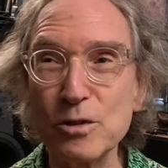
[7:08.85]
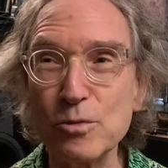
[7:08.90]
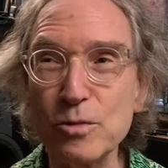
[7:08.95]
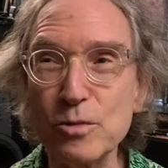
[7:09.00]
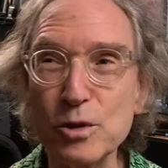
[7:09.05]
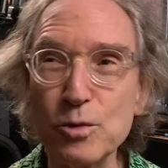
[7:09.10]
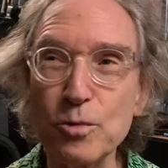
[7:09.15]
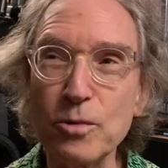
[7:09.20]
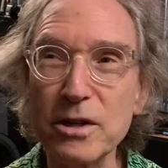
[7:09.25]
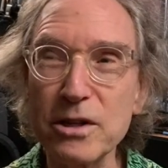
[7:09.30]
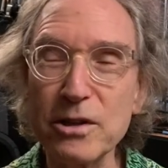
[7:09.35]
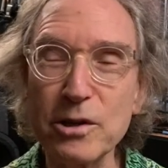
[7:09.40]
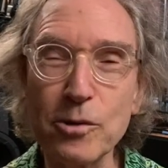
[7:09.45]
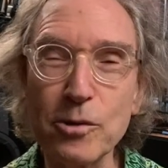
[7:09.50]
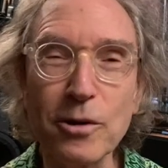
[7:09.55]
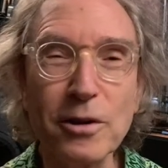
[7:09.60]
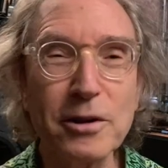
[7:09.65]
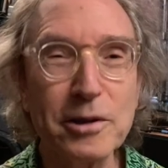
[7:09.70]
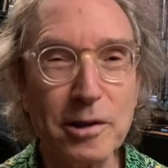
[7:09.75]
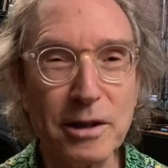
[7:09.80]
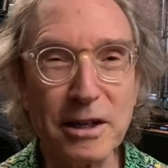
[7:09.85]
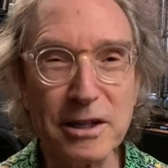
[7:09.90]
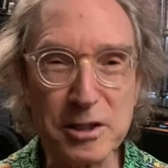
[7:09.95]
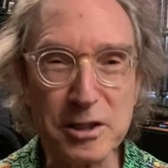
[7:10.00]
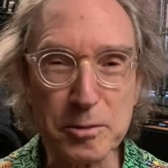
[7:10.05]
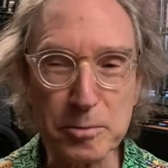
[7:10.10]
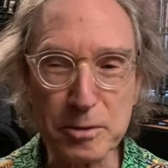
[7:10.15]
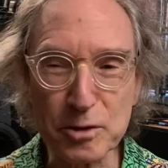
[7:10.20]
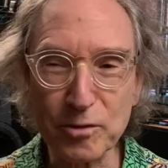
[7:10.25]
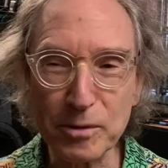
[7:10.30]
one of the earlier
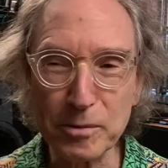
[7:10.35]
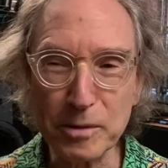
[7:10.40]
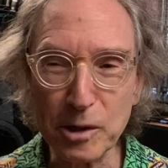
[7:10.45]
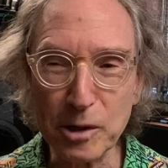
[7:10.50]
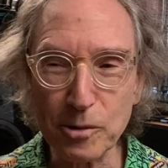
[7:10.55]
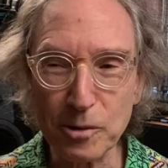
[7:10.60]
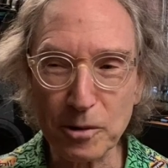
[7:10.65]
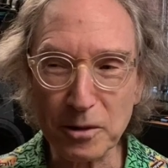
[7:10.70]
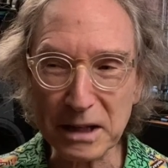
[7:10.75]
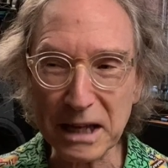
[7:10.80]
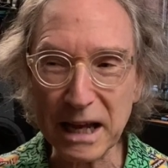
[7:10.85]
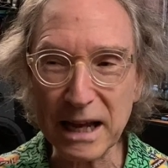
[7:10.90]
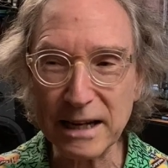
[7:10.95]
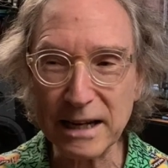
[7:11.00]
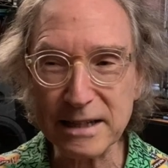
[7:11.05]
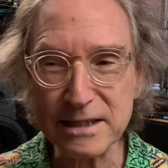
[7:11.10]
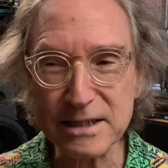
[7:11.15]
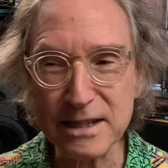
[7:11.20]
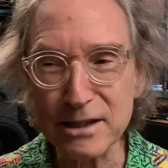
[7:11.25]
customers from the early 80s.